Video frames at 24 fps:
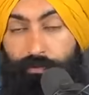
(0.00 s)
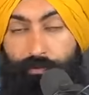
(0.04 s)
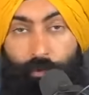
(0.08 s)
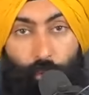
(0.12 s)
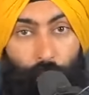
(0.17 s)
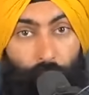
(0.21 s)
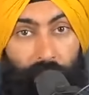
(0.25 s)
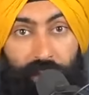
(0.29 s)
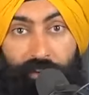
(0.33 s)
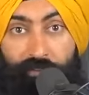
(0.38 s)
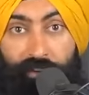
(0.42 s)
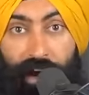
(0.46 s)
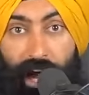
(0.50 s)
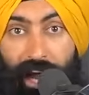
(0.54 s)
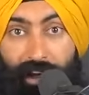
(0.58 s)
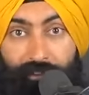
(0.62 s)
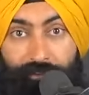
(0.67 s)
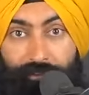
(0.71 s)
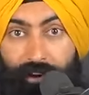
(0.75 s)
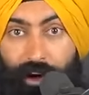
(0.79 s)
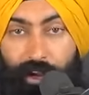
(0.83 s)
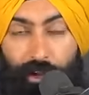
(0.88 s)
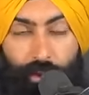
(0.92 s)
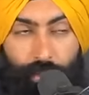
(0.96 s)

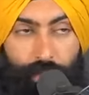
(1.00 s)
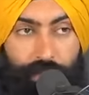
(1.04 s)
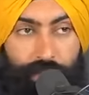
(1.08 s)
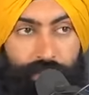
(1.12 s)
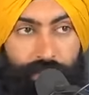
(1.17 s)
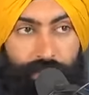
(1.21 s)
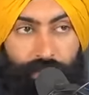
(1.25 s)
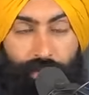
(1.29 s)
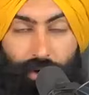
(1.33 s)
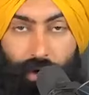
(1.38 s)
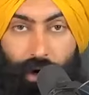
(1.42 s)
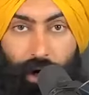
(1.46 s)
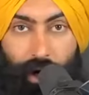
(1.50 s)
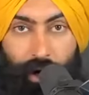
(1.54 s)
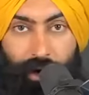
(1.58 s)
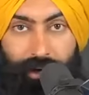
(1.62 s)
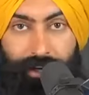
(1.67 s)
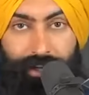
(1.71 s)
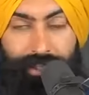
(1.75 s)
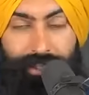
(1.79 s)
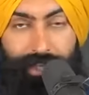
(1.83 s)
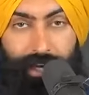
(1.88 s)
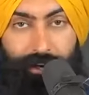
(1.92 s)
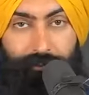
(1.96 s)
45 followers or
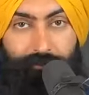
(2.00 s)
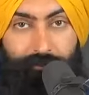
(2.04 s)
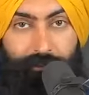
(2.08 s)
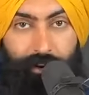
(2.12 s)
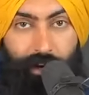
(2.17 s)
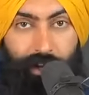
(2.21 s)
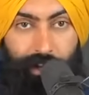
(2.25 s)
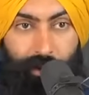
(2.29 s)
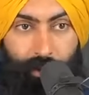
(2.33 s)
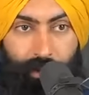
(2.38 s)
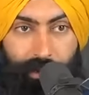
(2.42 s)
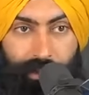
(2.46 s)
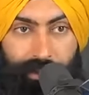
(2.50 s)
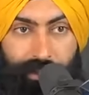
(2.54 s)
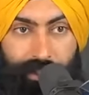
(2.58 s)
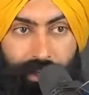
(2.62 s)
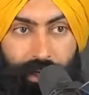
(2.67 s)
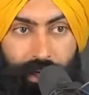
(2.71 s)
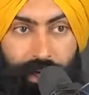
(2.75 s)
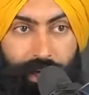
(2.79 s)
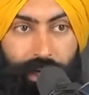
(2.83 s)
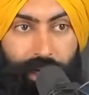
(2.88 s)
110 followers